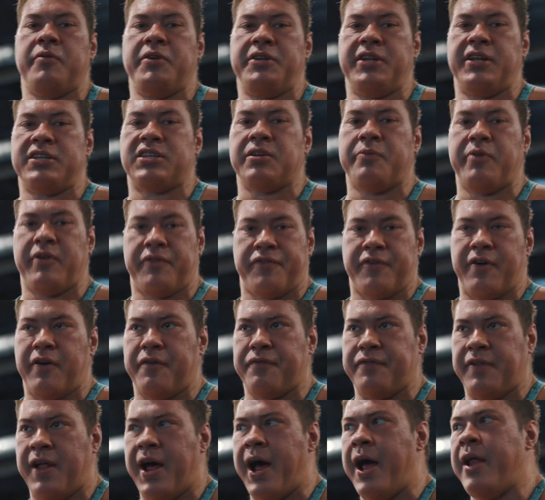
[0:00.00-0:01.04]
we did something for a
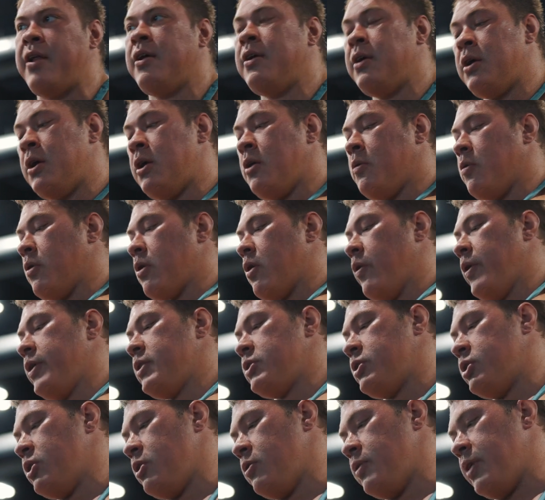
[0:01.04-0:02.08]
flat. We're going
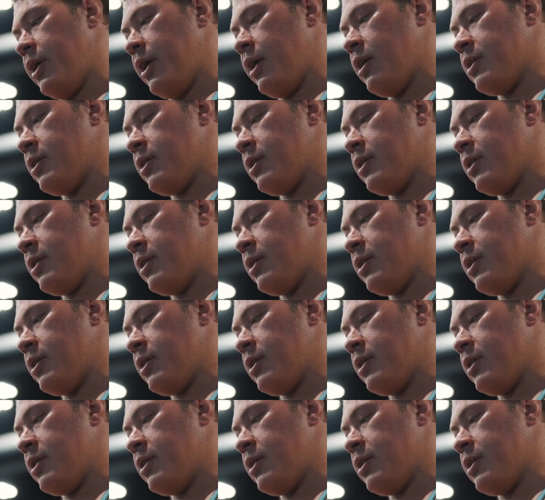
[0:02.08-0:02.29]
to the